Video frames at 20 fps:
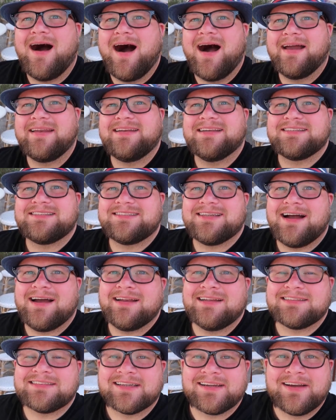I
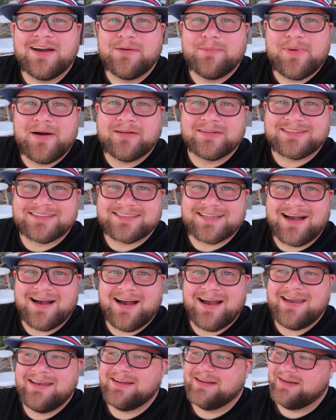decided to come
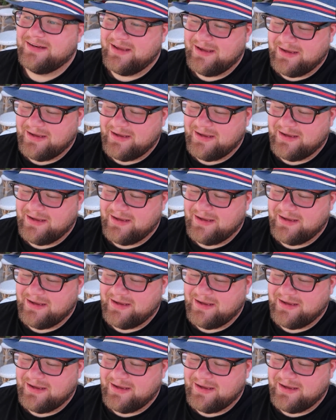outside and